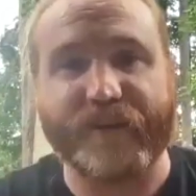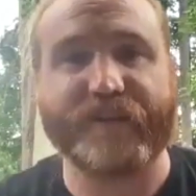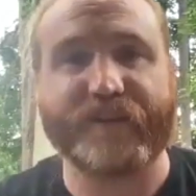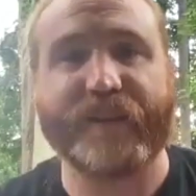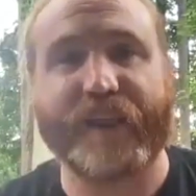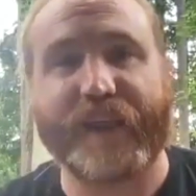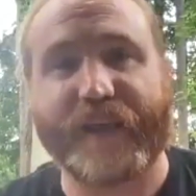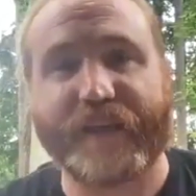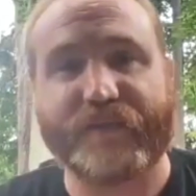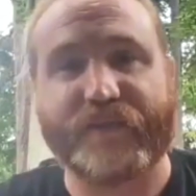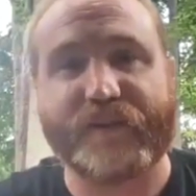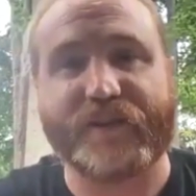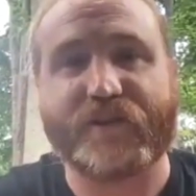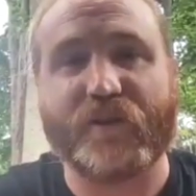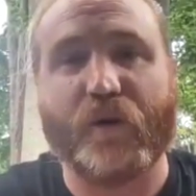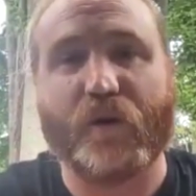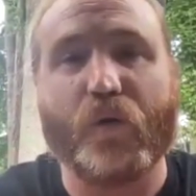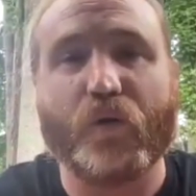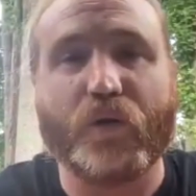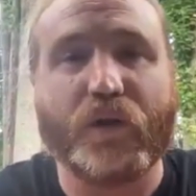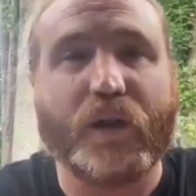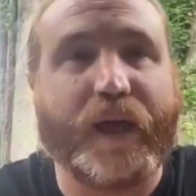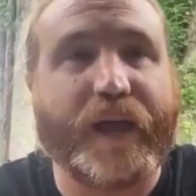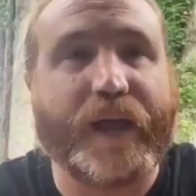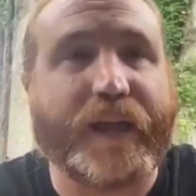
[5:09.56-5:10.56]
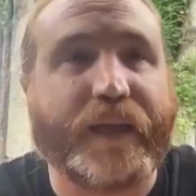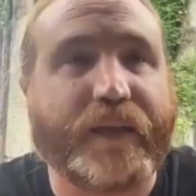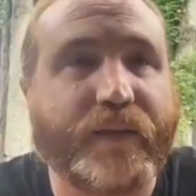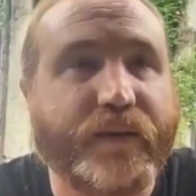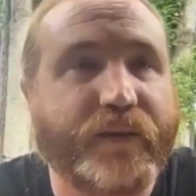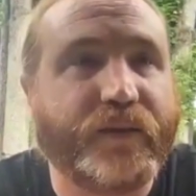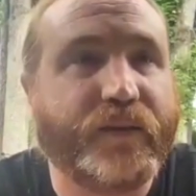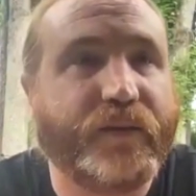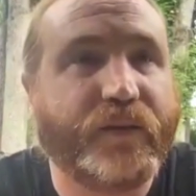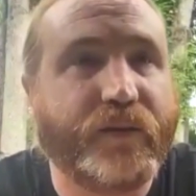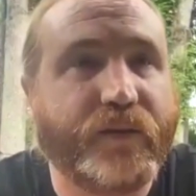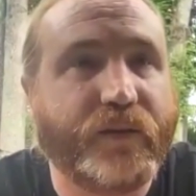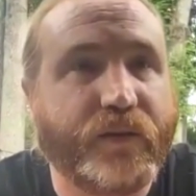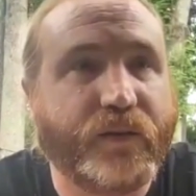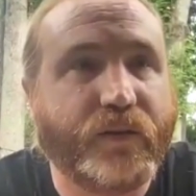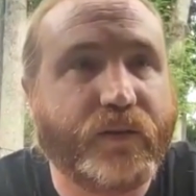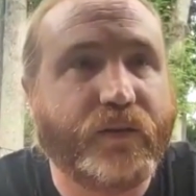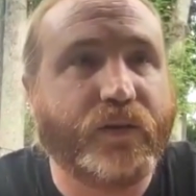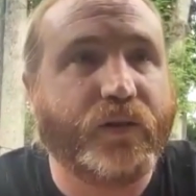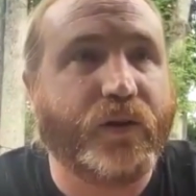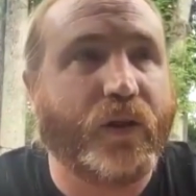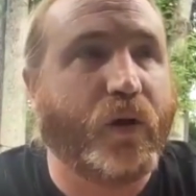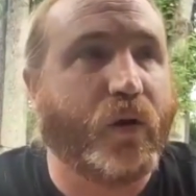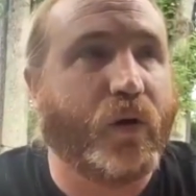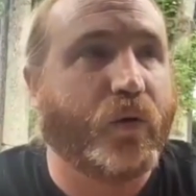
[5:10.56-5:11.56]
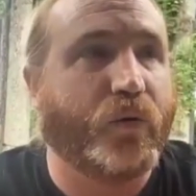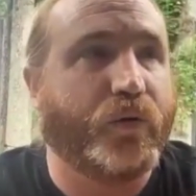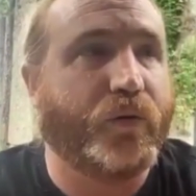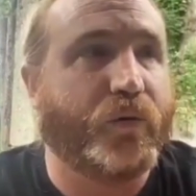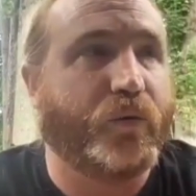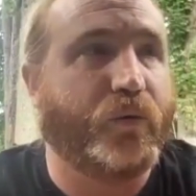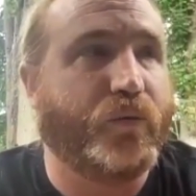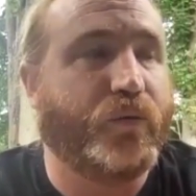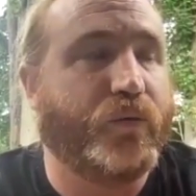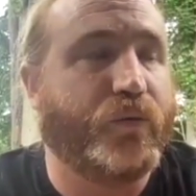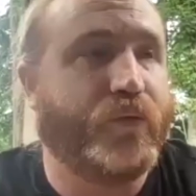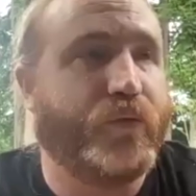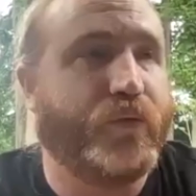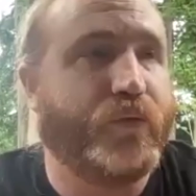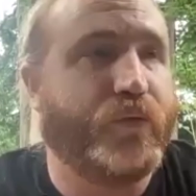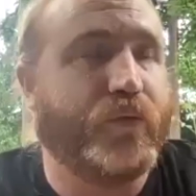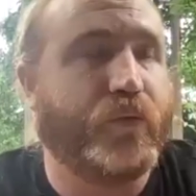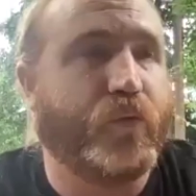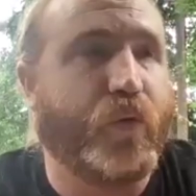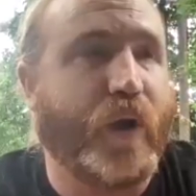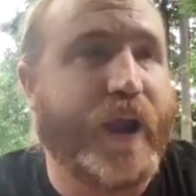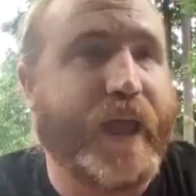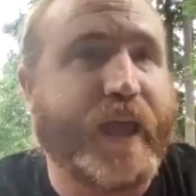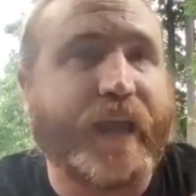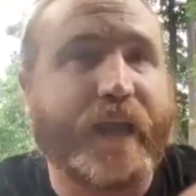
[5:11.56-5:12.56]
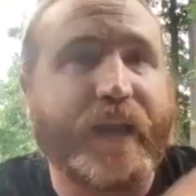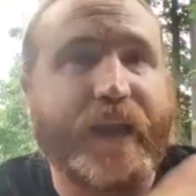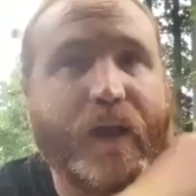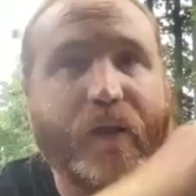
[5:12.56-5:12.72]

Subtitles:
and like this whole like, the Reagan